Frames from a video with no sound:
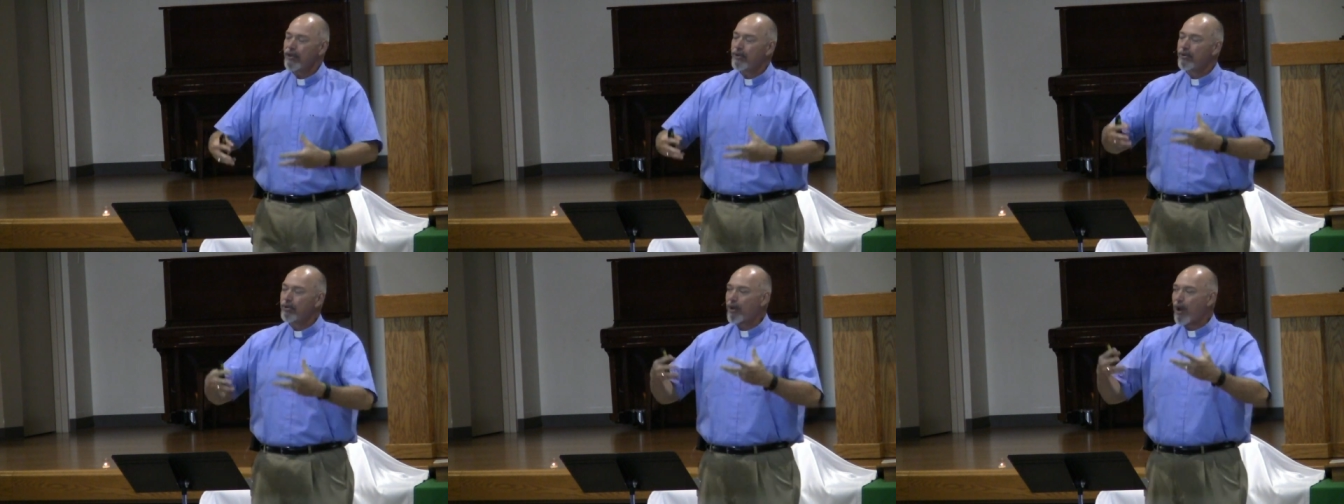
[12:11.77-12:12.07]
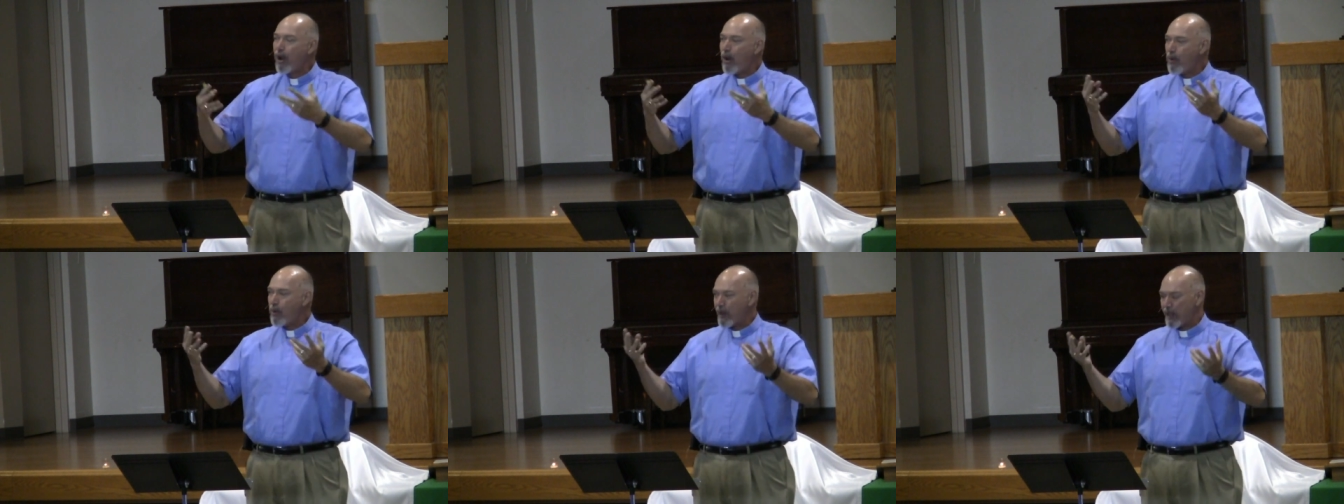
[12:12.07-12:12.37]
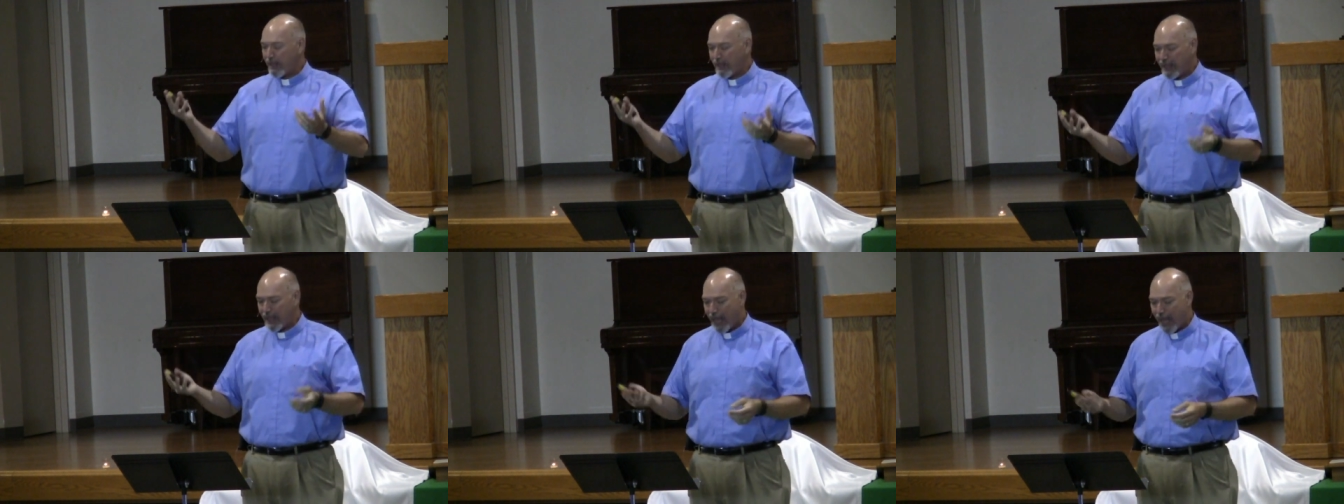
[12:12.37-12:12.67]

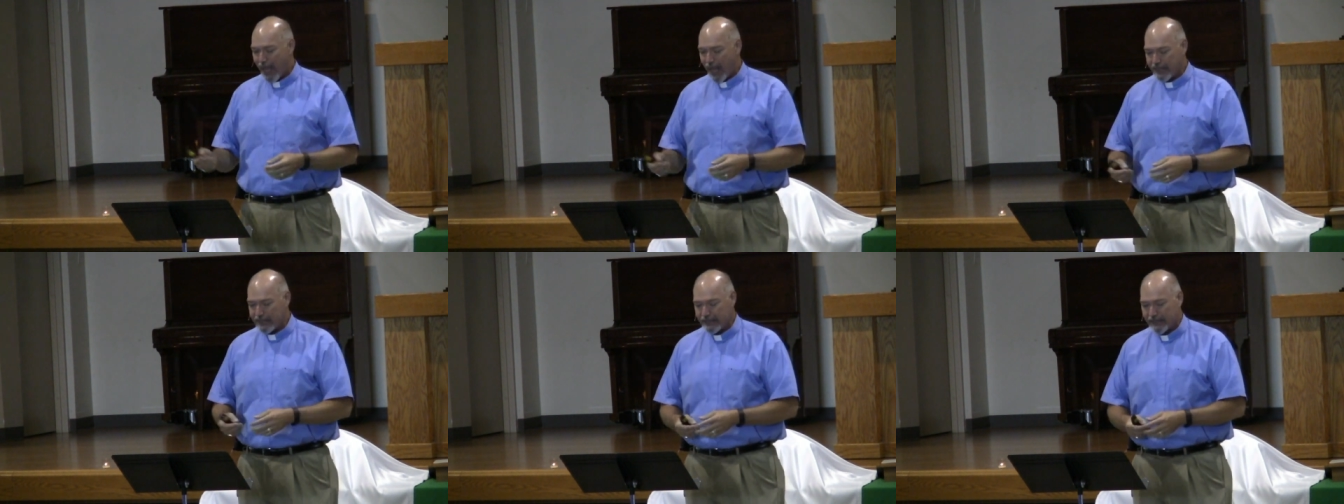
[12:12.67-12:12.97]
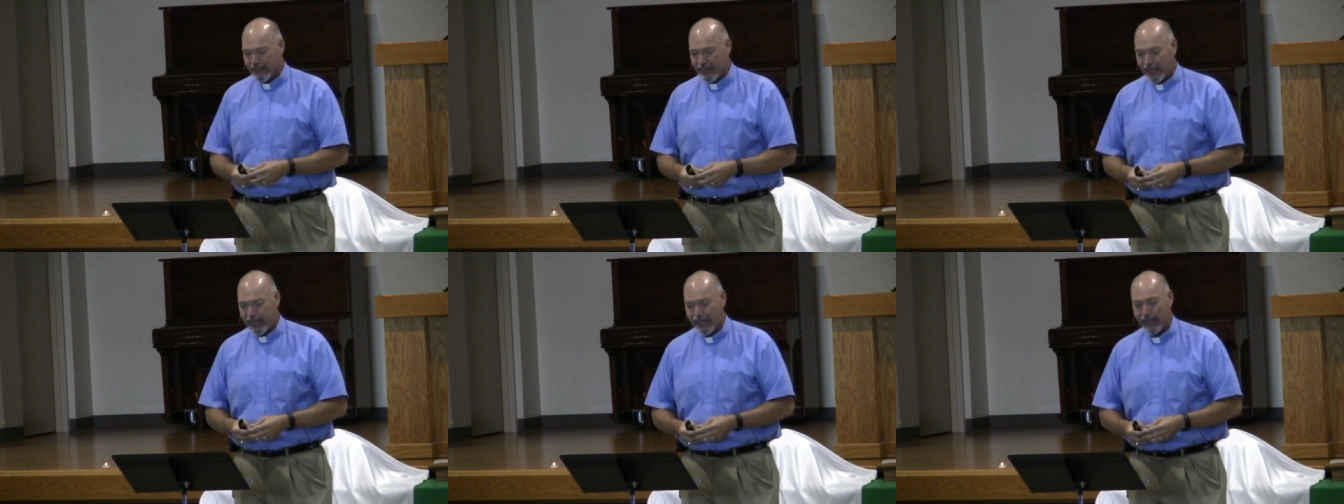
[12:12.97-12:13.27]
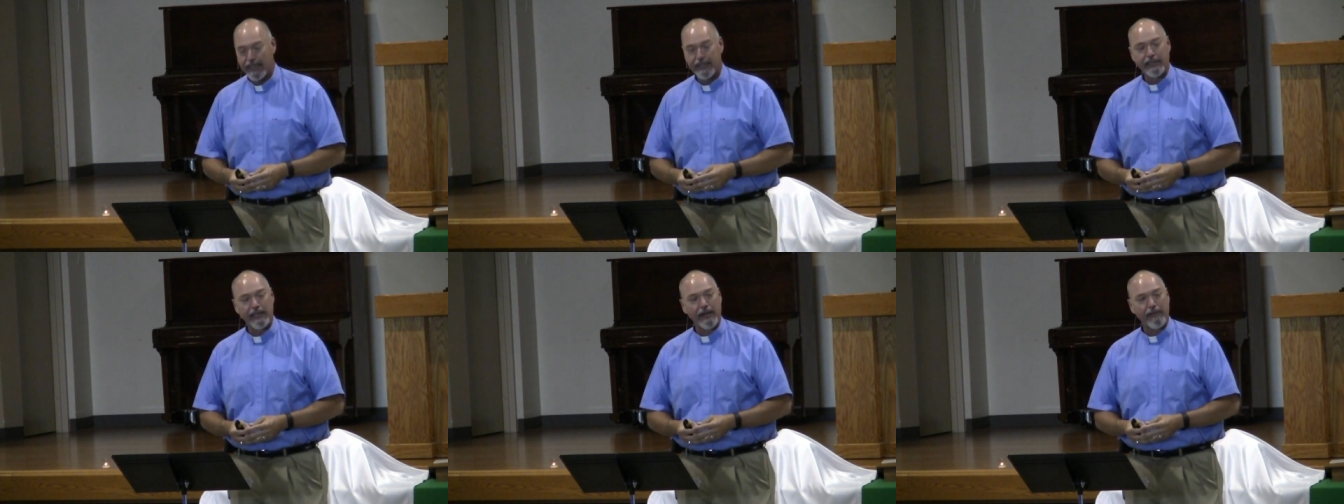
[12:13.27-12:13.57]
growing God's
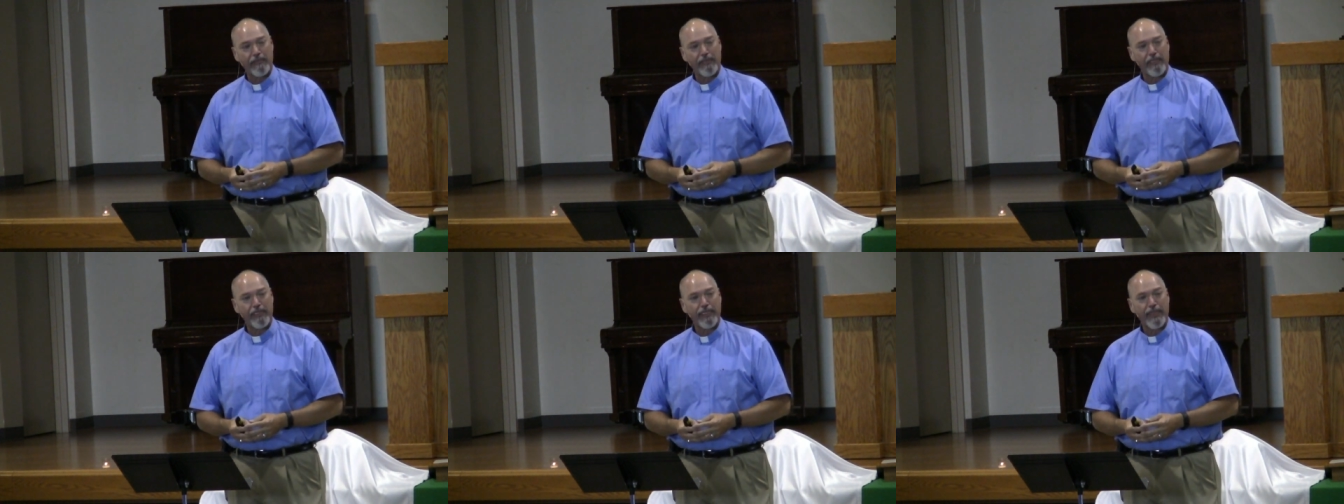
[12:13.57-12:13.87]
kingdom.